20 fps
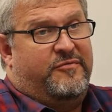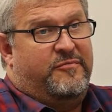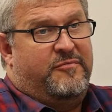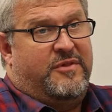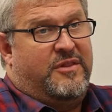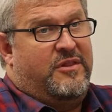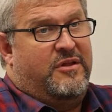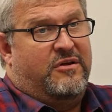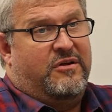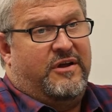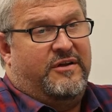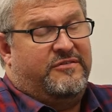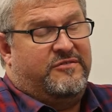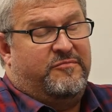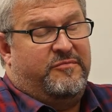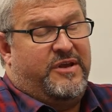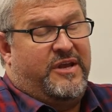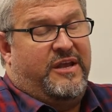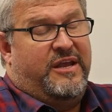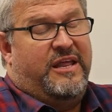There
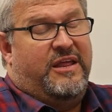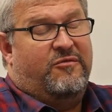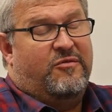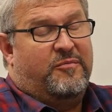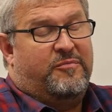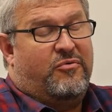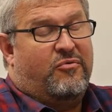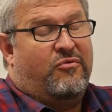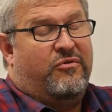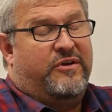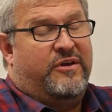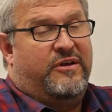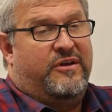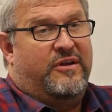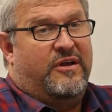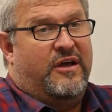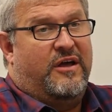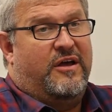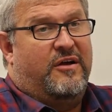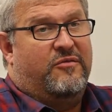hasn't been any reported
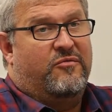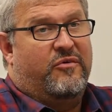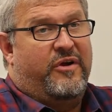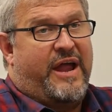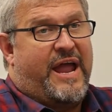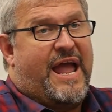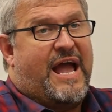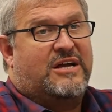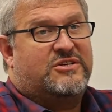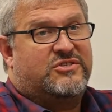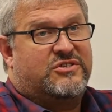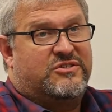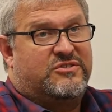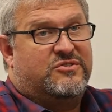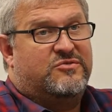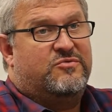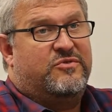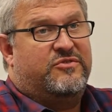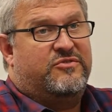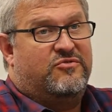
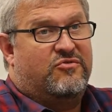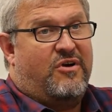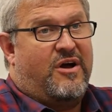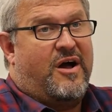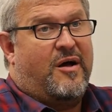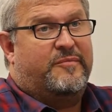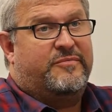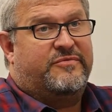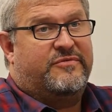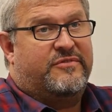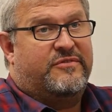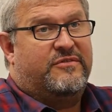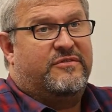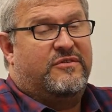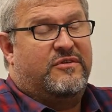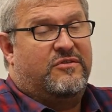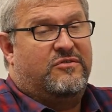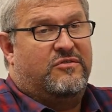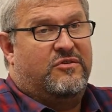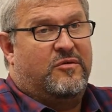reactions with drops
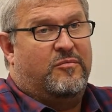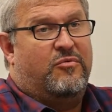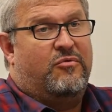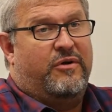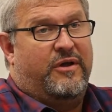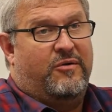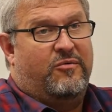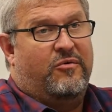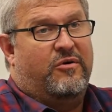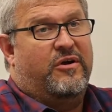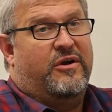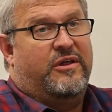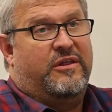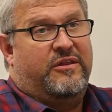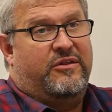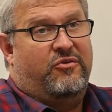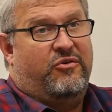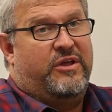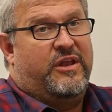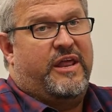to the point where
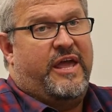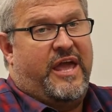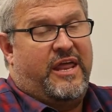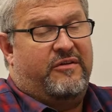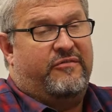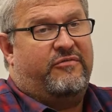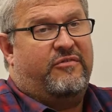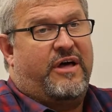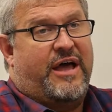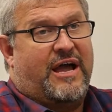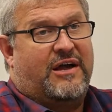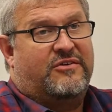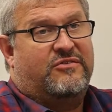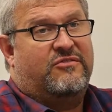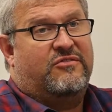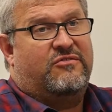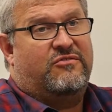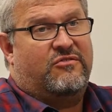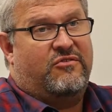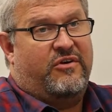you get
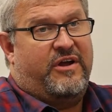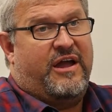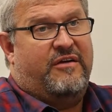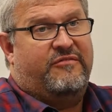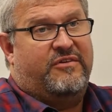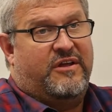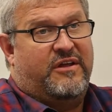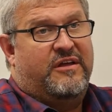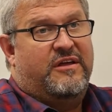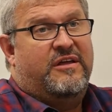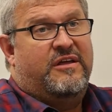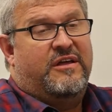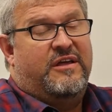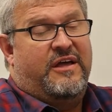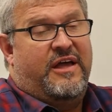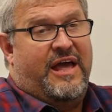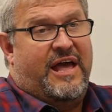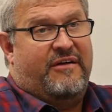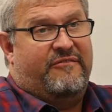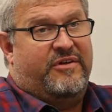anaphylaxis or have to
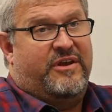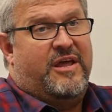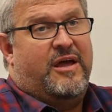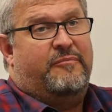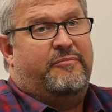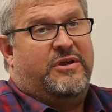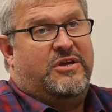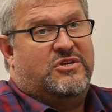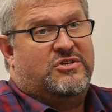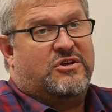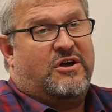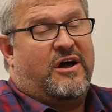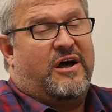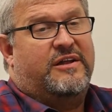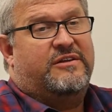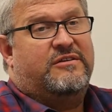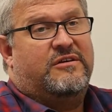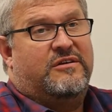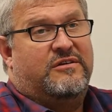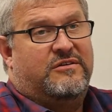have an epi
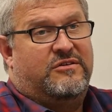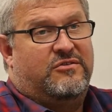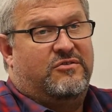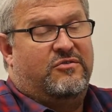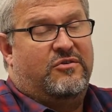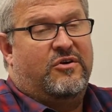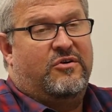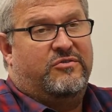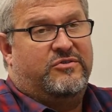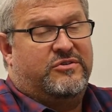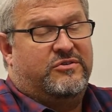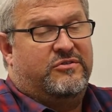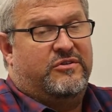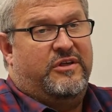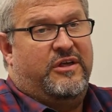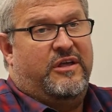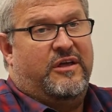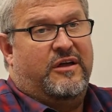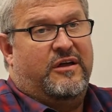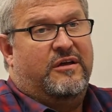shot to go to
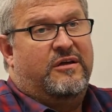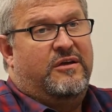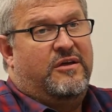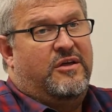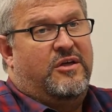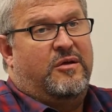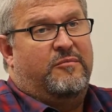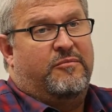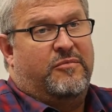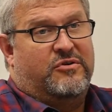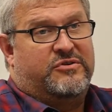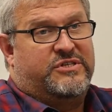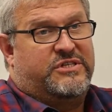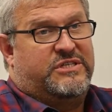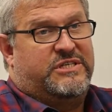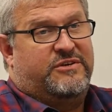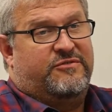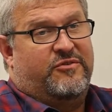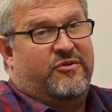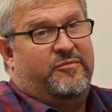the
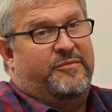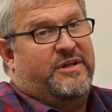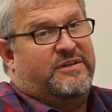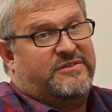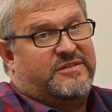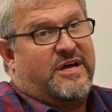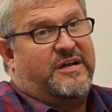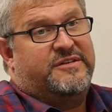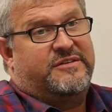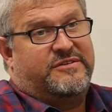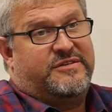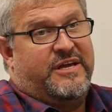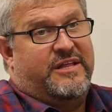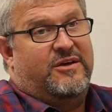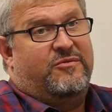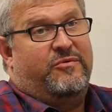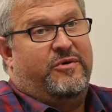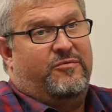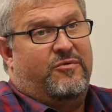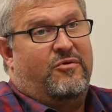emergency room. That's not to say
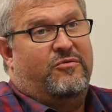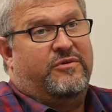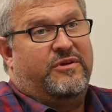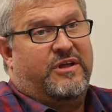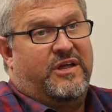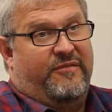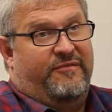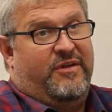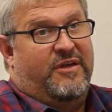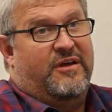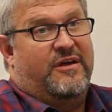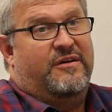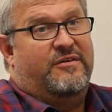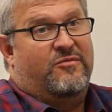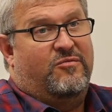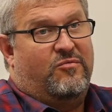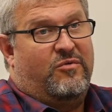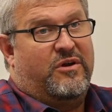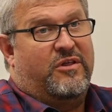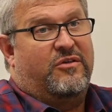that we won't give you
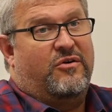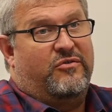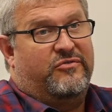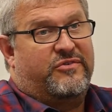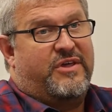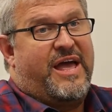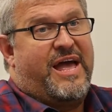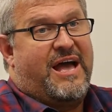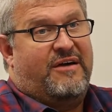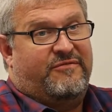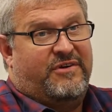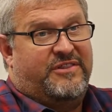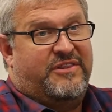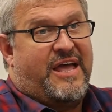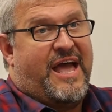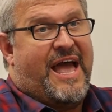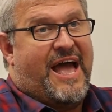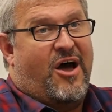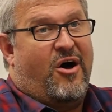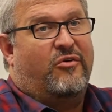one of those to have at
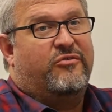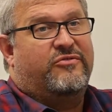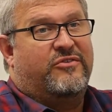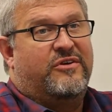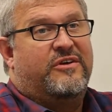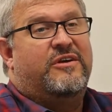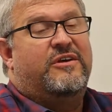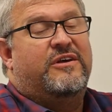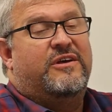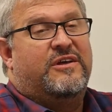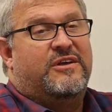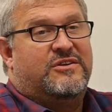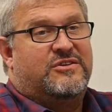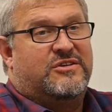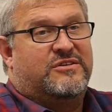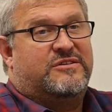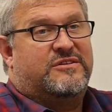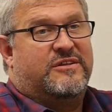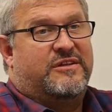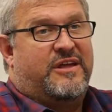the house,
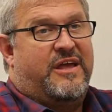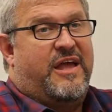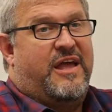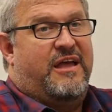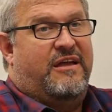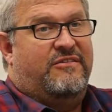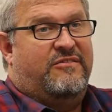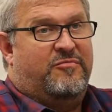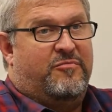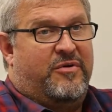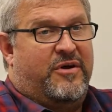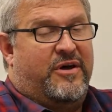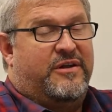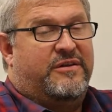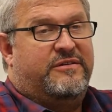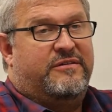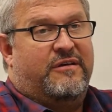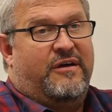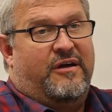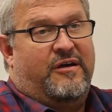just in case. But